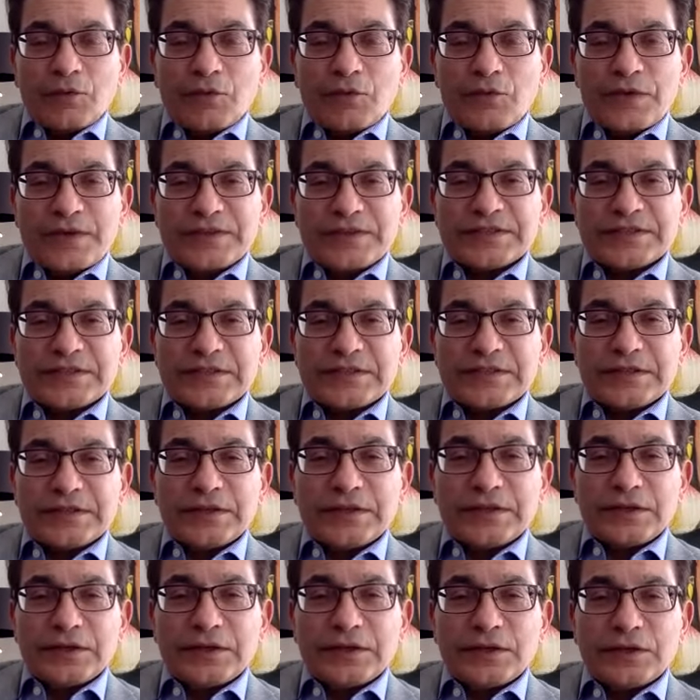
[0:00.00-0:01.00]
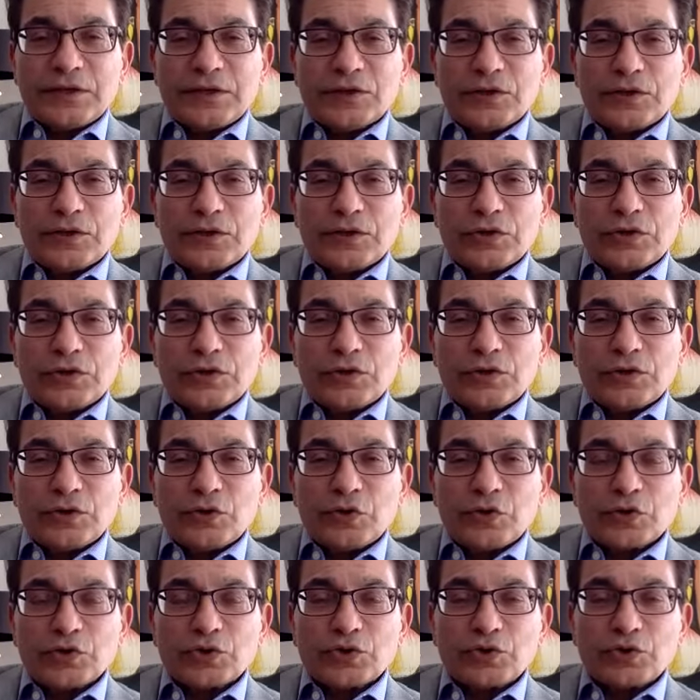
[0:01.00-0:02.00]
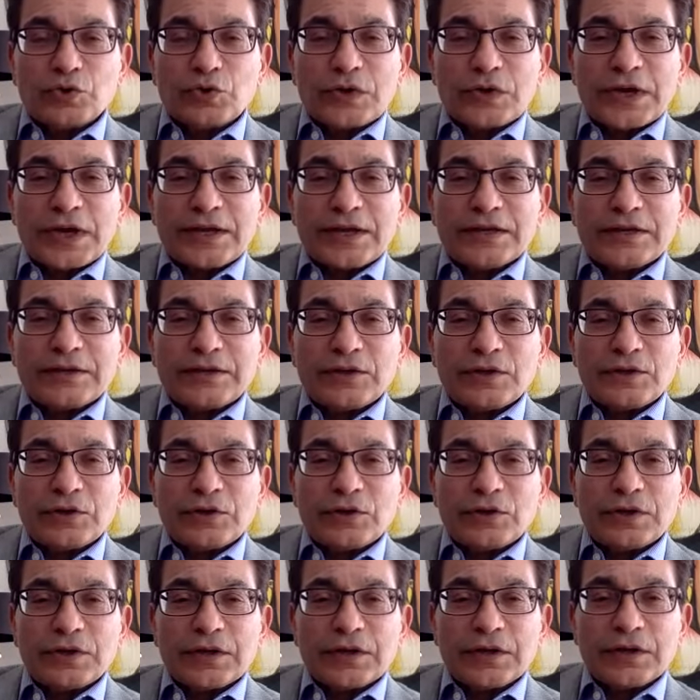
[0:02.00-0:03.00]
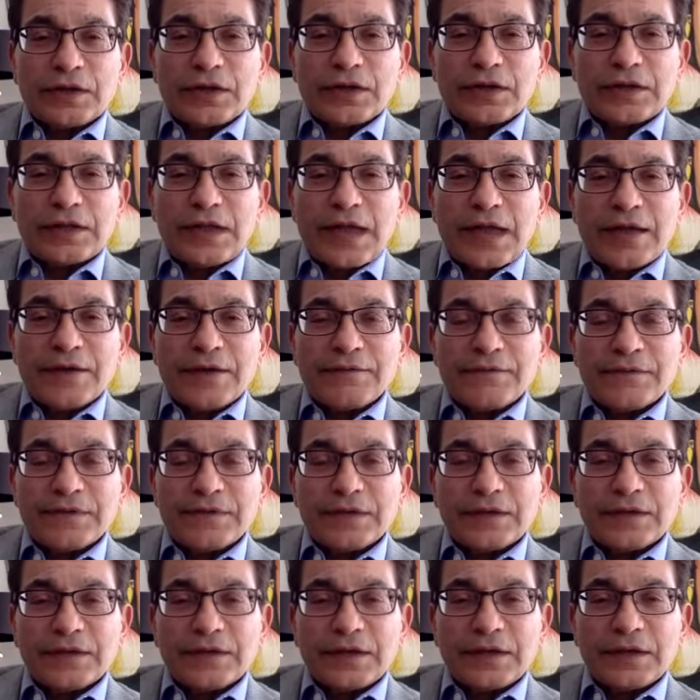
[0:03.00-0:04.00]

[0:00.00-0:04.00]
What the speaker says: firstly, not to look at life and